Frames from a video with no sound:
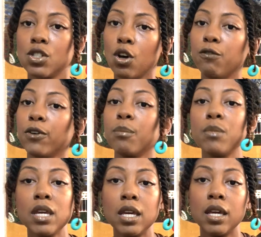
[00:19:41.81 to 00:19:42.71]
So for
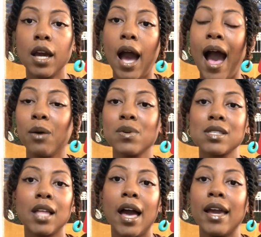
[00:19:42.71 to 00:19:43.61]
me, I
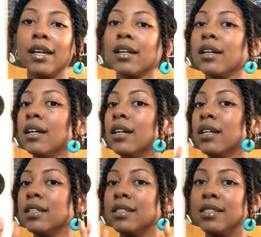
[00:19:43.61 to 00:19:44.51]
was like,
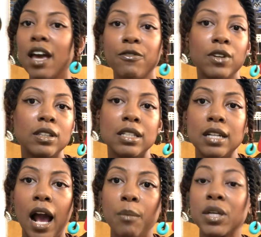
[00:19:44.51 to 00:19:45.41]

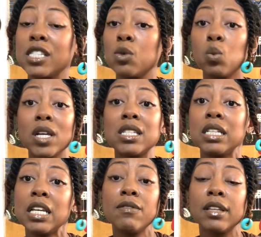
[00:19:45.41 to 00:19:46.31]
Definitely not, because it
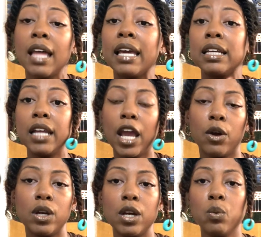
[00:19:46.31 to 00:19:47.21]
wasn't even like an
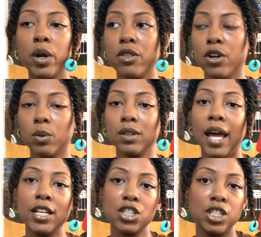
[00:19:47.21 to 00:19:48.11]
area where there were
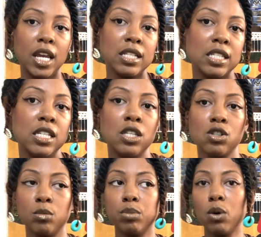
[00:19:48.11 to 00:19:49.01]
like
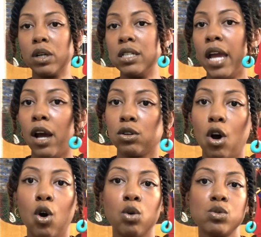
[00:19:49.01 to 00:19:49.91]
shanties or broken down
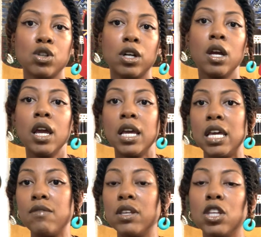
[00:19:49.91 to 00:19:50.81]
homes, or
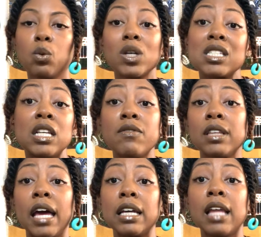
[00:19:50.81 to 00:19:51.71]
even there wasn't
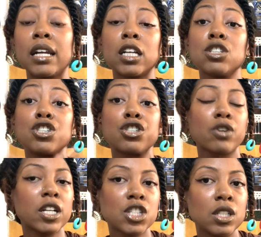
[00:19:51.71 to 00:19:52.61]
even like a lot of
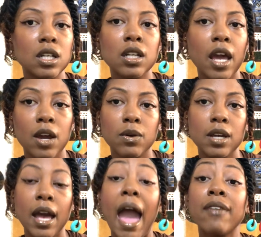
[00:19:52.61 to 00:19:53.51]
construction in the
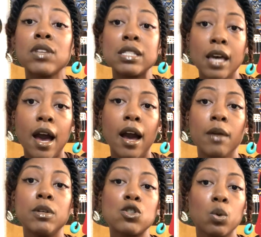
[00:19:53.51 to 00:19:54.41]
area at the
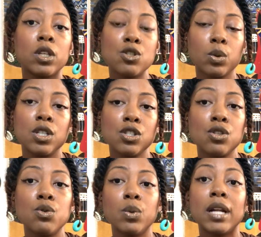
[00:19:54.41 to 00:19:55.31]
time in
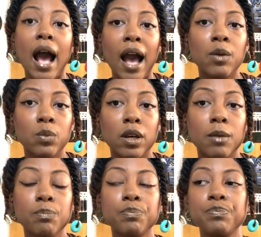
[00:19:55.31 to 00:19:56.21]
2022 when I went.